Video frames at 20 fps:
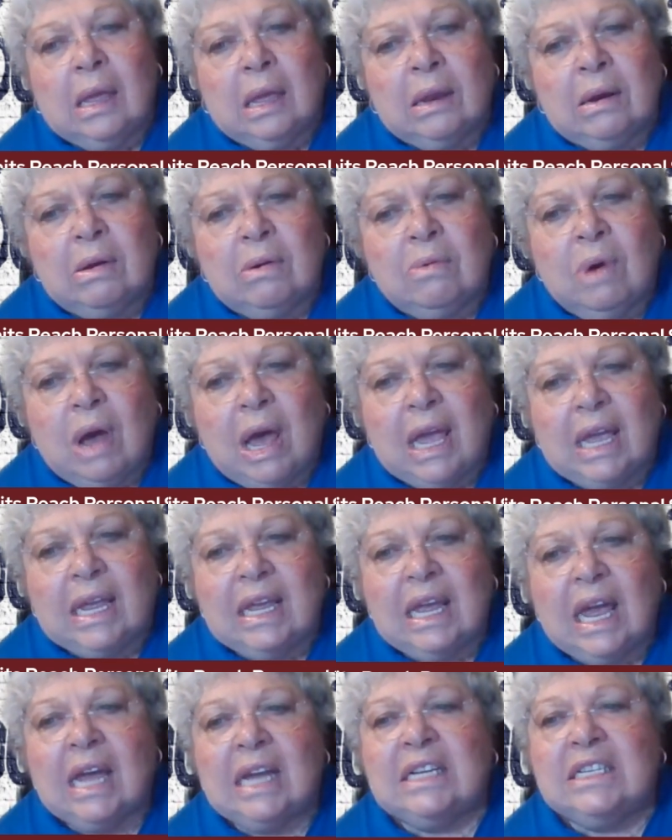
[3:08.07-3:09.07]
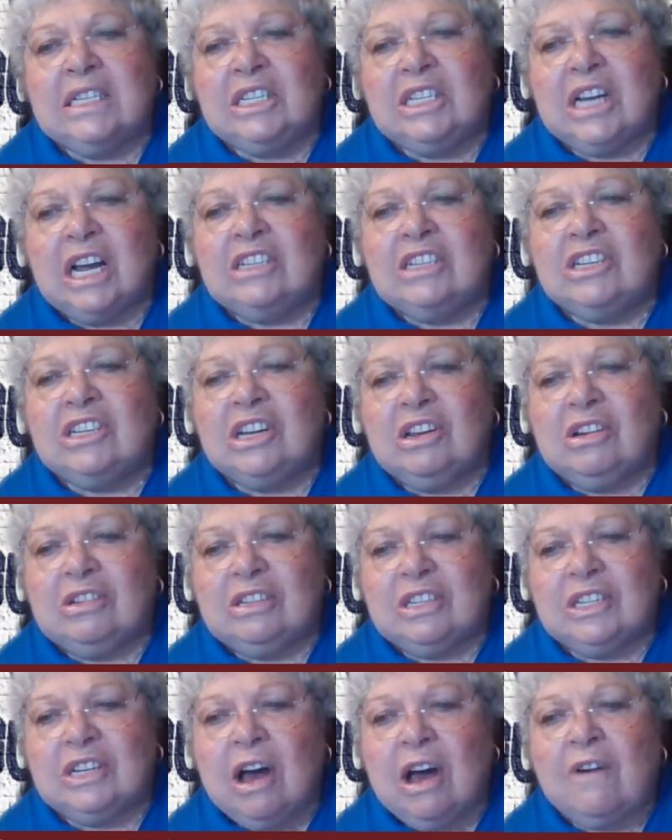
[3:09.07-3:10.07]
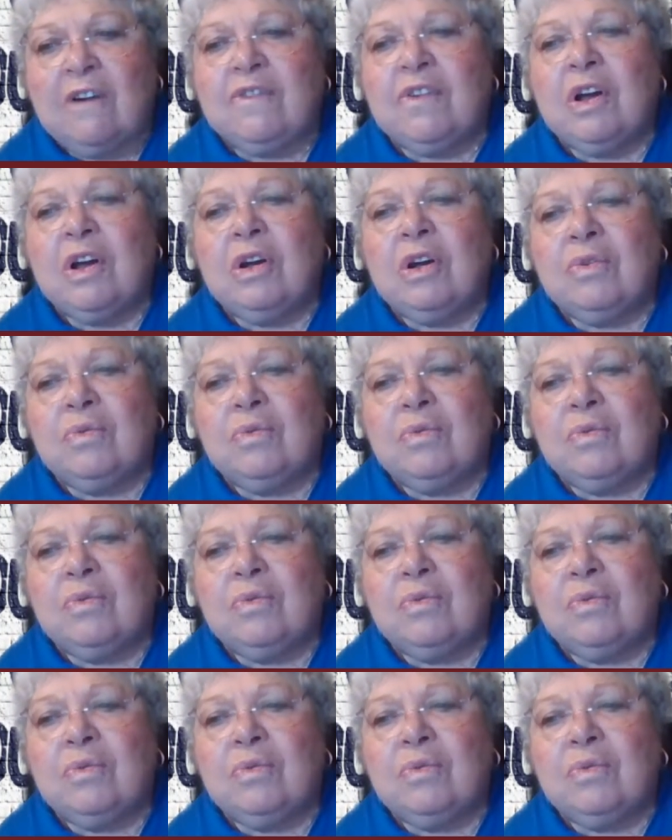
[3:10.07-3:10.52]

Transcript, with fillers: In a way, judging yourself